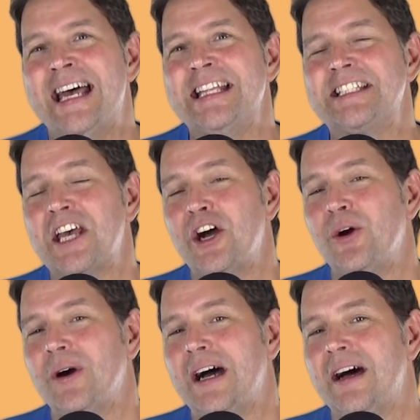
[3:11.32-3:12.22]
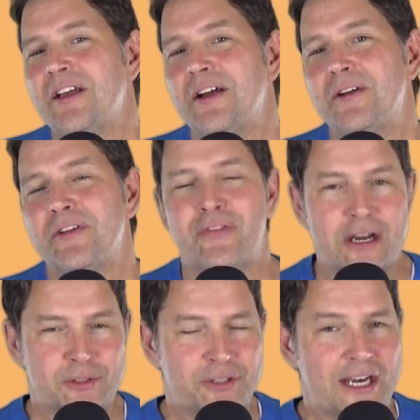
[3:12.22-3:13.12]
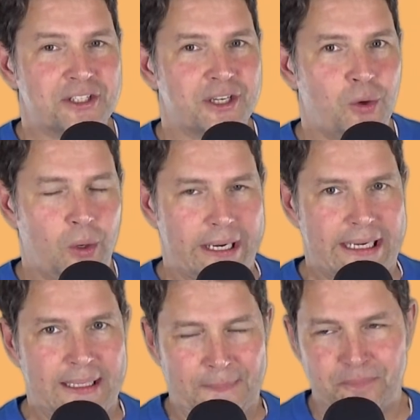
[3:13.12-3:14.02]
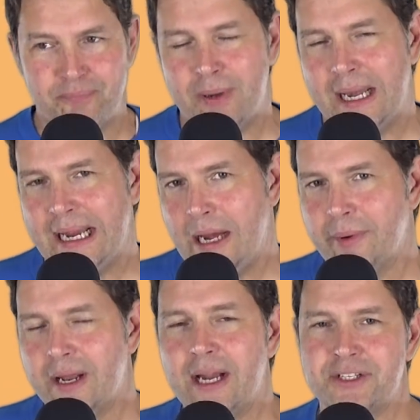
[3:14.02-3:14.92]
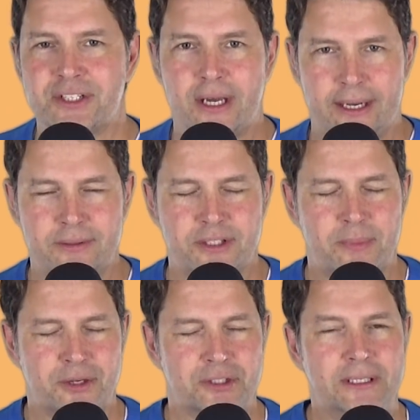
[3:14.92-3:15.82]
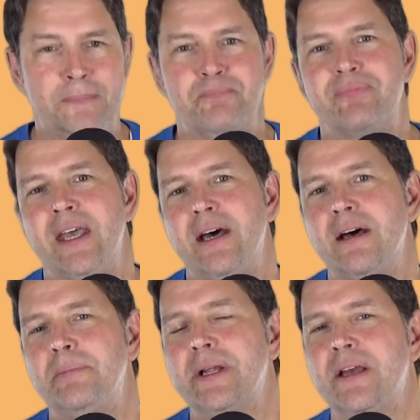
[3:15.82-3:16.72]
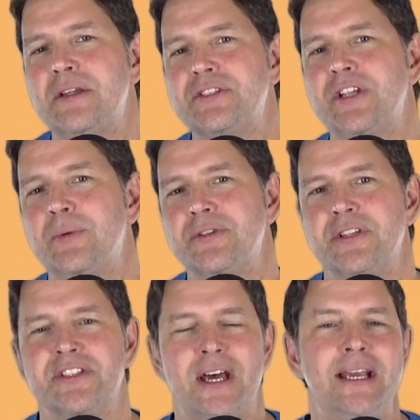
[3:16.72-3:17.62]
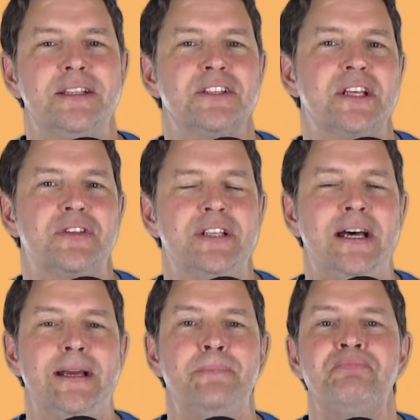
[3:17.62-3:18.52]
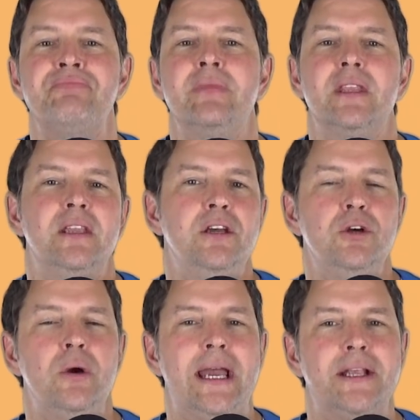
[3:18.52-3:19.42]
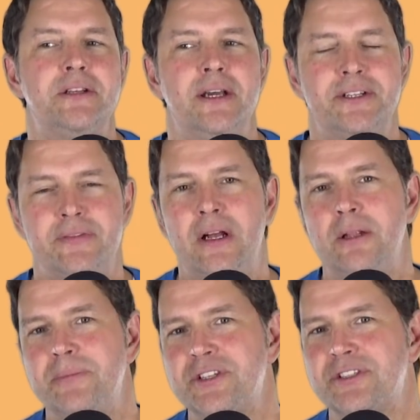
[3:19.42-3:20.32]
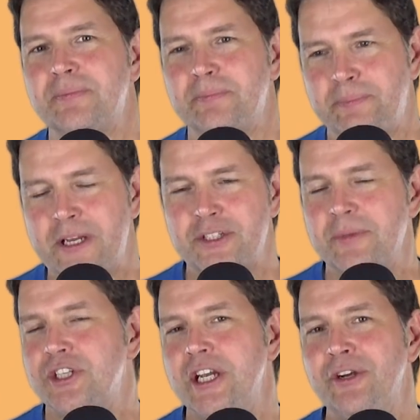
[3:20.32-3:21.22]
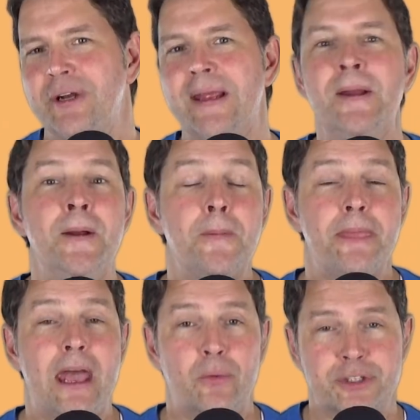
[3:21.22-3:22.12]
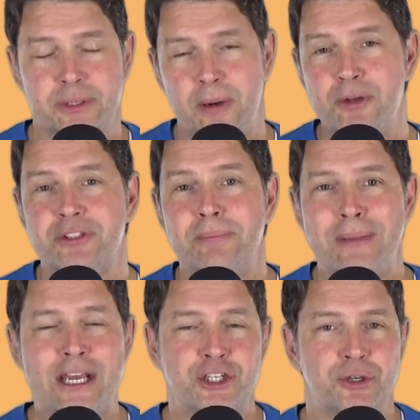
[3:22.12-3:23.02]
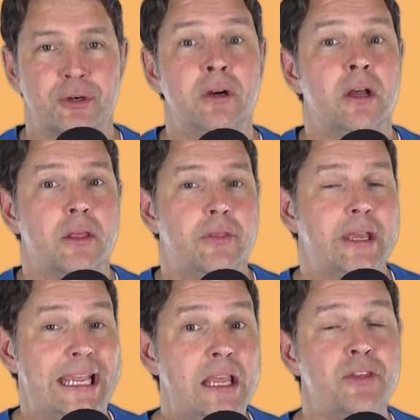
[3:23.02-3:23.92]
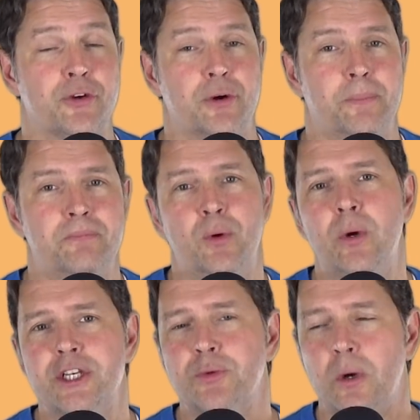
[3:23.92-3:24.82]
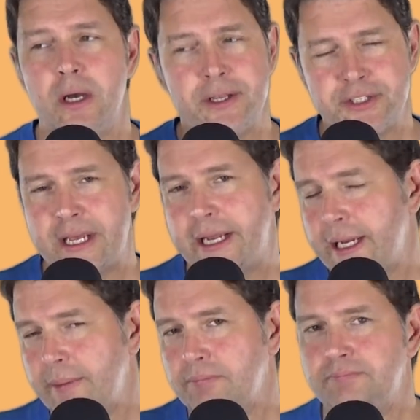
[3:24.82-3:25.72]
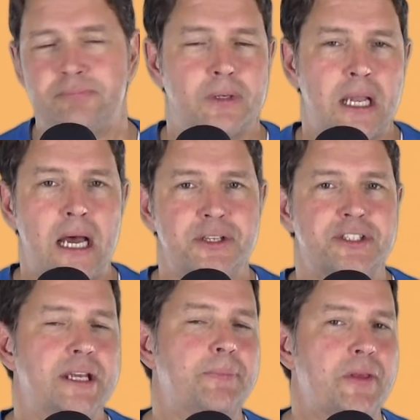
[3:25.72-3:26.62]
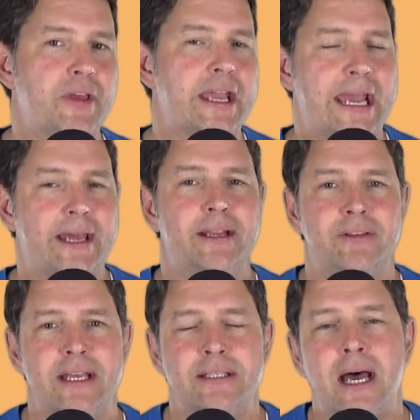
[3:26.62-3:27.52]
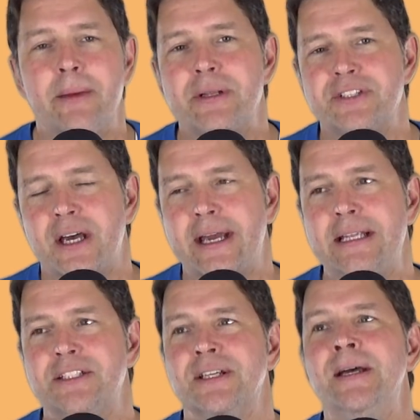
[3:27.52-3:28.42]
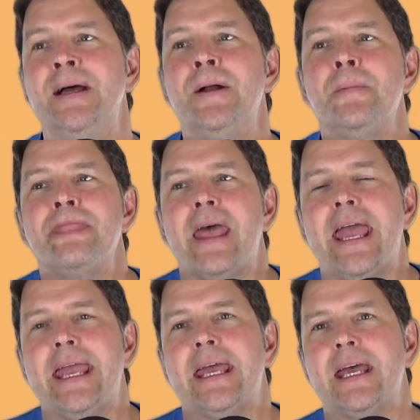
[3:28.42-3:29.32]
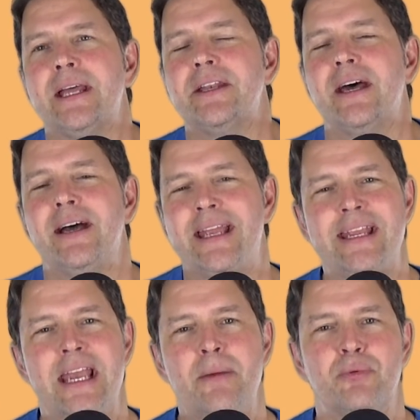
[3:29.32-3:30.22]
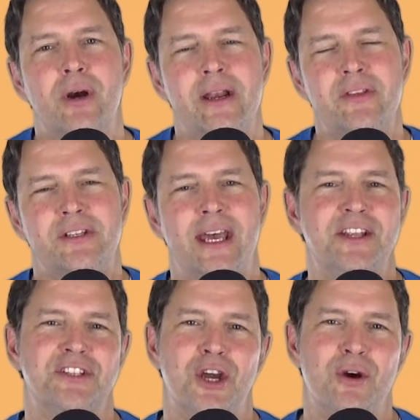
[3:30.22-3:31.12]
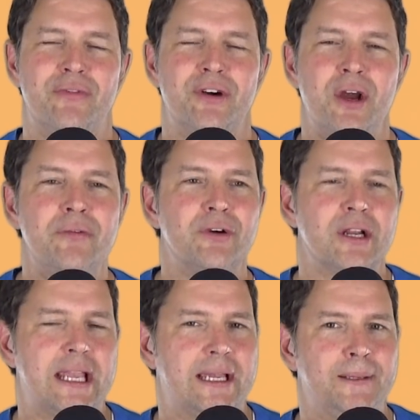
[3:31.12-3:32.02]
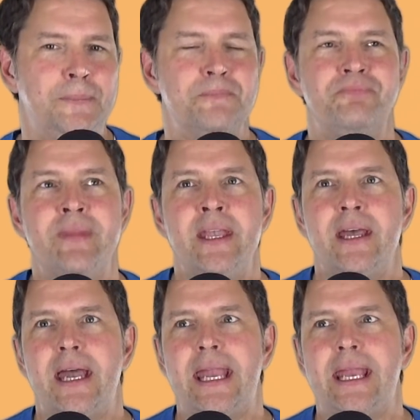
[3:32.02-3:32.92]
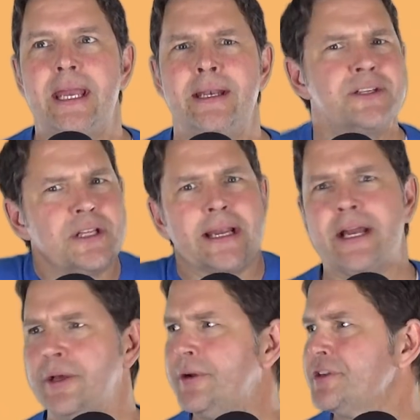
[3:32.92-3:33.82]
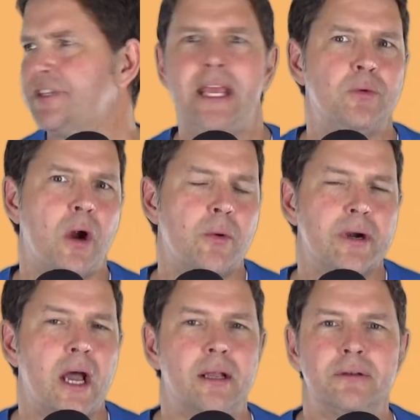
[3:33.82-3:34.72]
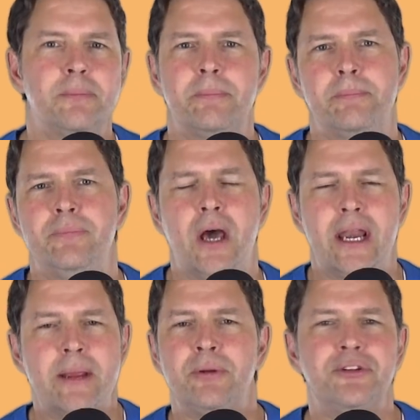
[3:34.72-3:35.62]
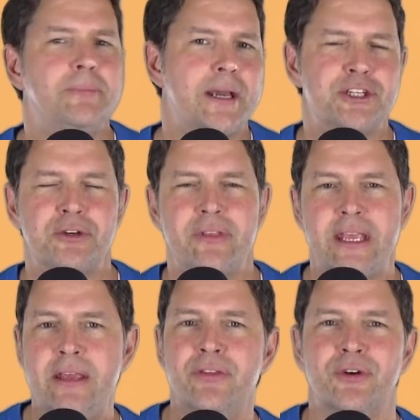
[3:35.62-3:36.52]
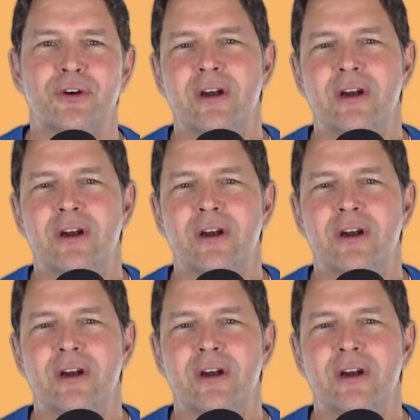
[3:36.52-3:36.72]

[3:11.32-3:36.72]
So the phrase was actually coined by Albert Einstein, supposedly, because there was a scientist at the time who had developed this piece of machinery that was supposed to measure the ether, which was a concept that they had at that time in science. And he kept running the test over and over again. And he's like, I don't understand why we're not able to measure the ether.